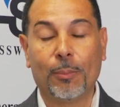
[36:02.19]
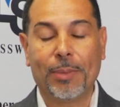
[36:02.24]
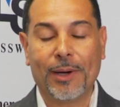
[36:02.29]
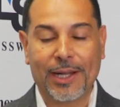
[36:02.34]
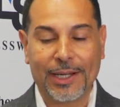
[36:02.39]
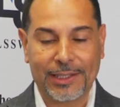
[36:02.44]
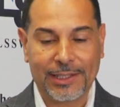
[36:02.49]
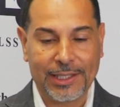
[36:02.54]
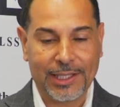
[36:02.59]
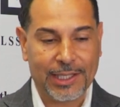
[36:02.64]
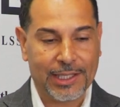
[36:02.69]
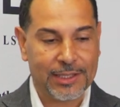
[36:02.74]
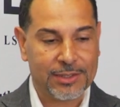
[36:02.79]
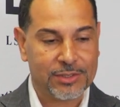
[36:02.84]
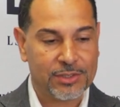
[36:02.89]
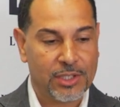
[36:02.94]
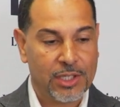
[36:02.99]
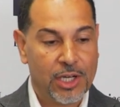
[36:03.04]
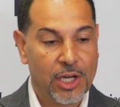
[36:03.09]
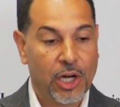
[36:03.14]

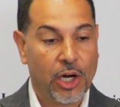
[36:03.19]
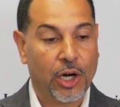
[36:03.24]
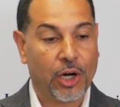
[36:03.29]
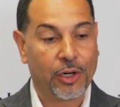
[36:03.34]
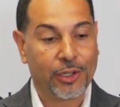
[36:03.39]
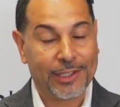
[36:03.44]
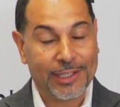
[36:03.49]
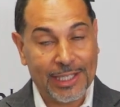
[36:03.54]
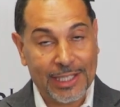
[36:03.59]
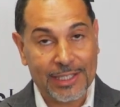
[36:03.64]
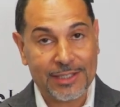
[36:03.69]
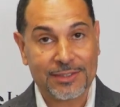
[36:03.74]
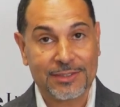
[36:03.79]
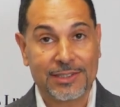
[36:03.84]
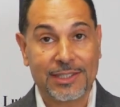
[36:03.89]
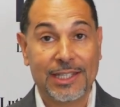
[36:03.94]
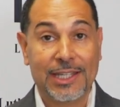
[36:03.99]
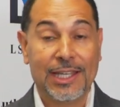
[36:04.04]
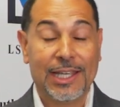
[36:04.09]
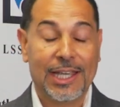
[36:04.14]
podcast, our
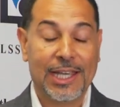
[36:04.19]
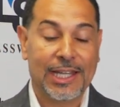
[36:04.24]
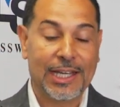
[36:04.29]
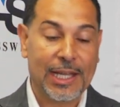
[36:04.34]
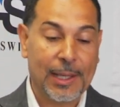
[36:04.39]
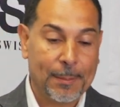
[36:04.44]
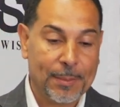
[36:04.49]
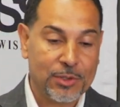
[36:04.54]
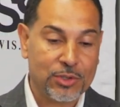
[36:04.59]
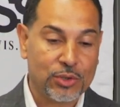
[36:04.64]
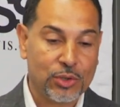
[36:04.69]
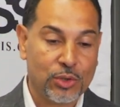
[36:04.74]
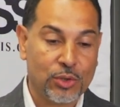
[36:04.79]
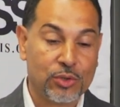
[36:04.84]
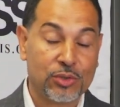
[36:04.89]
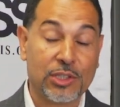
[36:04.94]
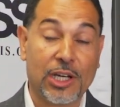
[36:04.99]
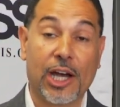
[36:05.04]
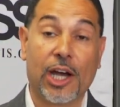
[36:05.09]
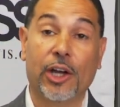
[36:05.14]
guests, and
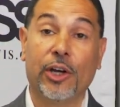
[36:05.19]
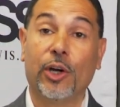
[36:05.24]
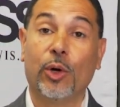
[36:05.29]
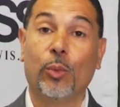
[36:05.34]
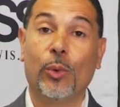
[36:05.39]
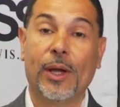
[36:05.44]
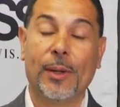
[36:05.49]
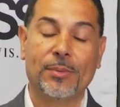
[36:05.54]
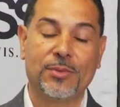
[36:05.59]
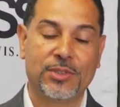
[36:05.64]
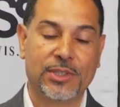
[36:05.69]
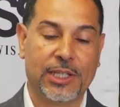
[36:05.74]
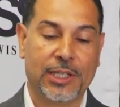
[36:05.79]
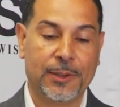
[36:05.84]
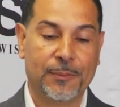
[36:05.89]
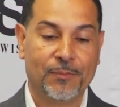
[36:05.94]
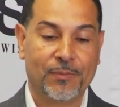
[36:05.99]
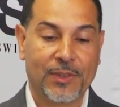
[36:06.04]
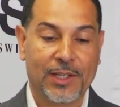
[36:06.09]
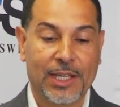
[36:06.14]
episodes on our
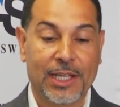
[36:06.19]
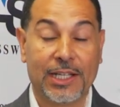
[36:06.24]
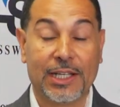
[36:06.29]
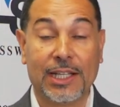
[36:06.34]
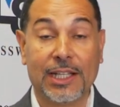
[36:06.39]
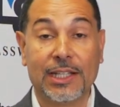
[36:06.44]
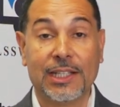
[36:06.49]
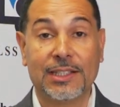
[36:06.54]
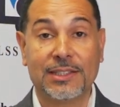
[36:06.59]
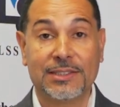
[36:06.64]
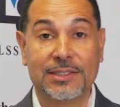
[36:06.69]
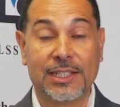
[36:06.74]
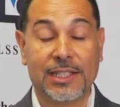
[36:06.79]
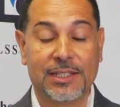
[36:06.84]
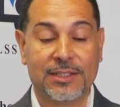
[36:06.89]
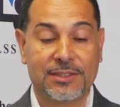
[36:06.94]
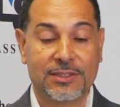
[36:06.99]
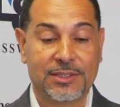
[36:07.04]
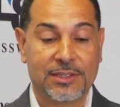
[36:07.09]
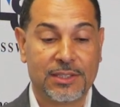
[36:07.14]
website at
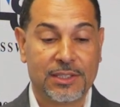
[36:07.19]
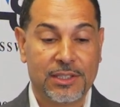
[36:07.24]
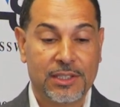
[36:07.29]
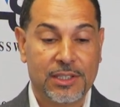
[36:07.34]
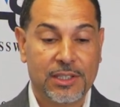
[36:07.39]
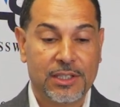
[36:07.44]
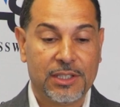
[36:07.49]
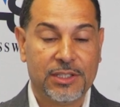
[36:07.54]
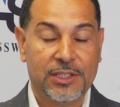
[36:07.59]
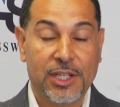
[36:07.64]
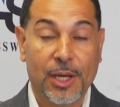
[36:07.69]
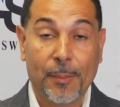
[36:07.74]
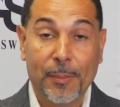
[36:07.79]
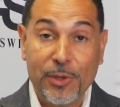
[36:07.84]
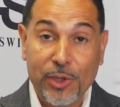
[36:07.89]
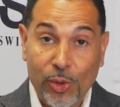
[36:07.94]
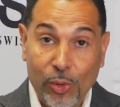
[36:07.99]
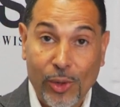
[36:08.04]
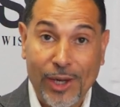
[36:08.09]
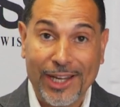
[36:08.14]

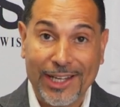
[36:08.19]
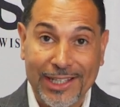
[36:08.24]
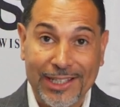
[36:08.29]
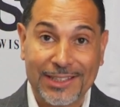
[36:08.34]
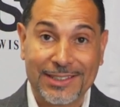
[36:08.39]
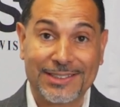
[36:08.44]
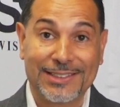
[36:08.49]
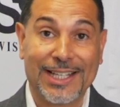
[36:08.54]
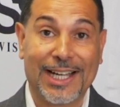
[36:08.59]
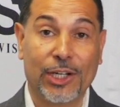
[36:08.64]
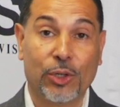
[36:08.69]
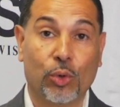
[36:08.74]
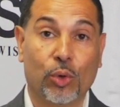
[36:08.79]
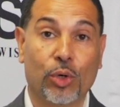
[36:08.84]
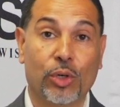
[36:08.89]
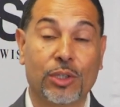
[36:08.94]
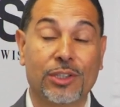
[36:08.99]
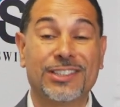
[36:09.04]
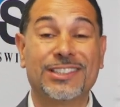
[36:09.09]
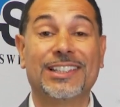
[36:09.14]

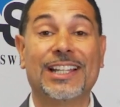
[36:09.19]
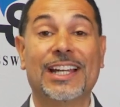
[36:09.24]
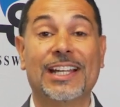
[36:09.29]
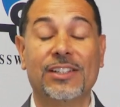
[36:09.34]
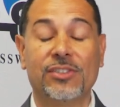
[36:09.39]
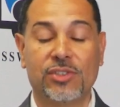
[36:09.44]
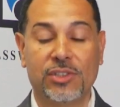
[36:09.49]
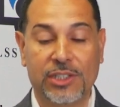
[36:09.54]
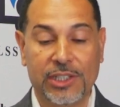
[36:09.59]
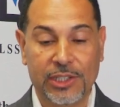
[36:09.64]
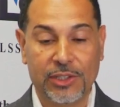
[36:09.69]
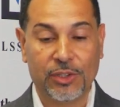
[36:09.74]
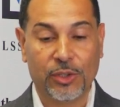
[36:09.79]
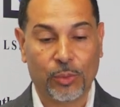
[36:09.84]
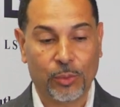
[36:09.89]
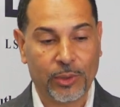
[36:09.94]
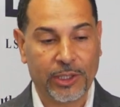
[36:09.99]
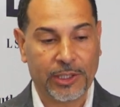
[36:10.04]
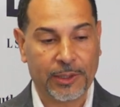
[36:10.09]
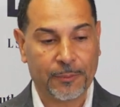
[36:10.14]

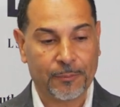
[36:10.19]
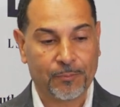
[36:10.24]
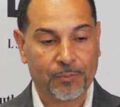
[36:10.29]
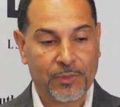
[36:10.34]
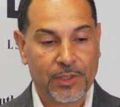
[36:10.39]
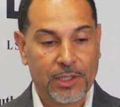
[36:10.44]
lsswis.org/inthering.